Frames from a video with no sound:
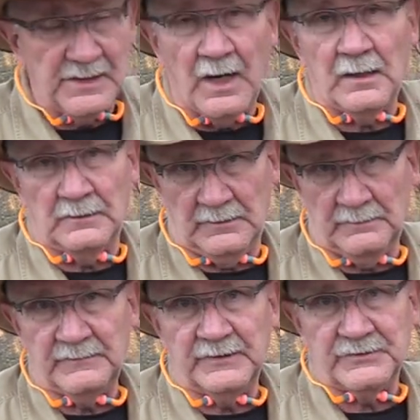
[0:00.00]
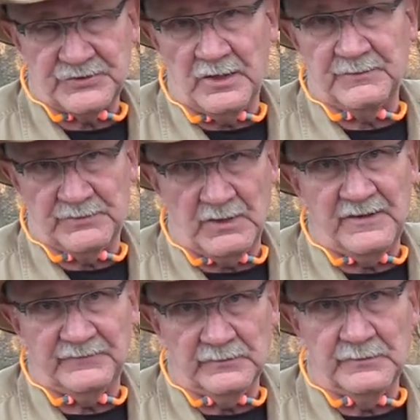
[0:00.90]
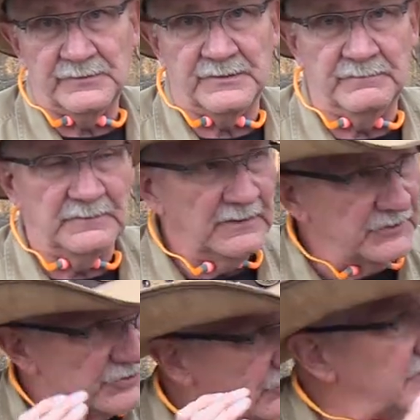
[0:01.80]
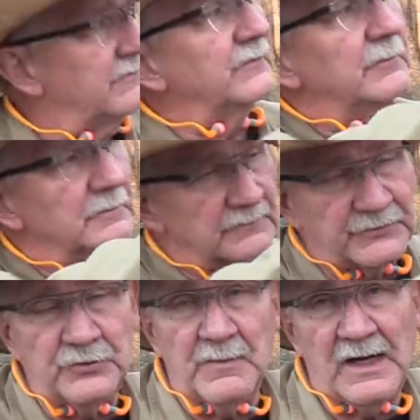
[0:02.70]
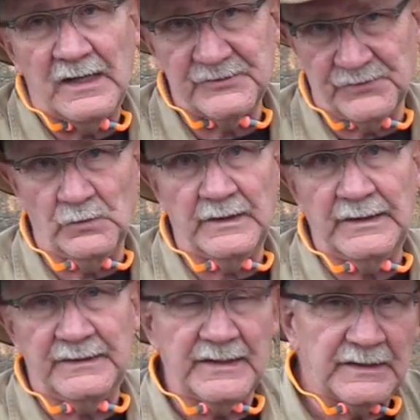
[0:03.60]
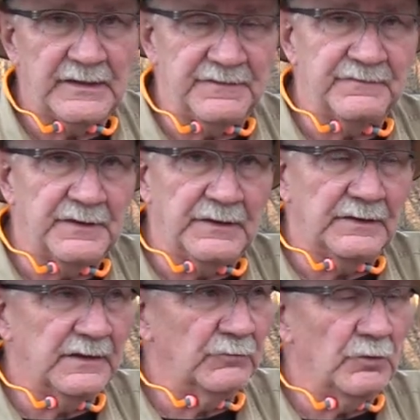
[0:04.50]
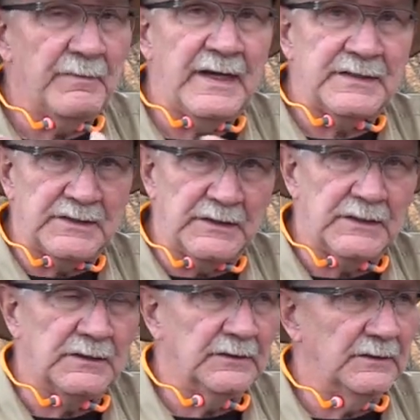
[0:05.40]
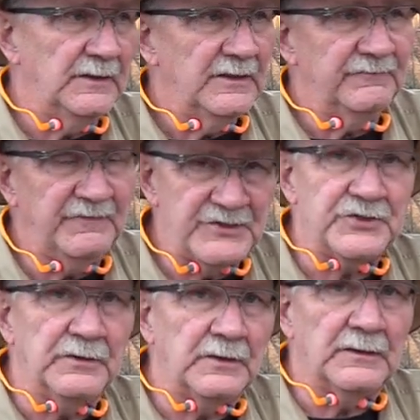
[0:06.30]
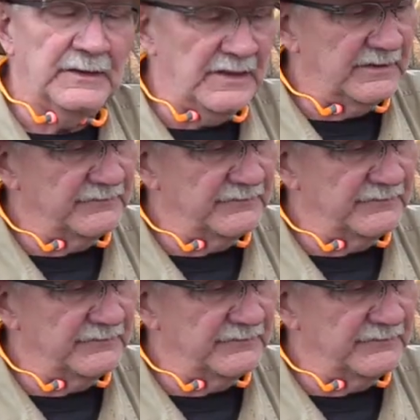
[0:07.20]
dollar, you know, Sharps rifles and shooting from two miles away and that kind of thing, that romantic uh, vision that a lot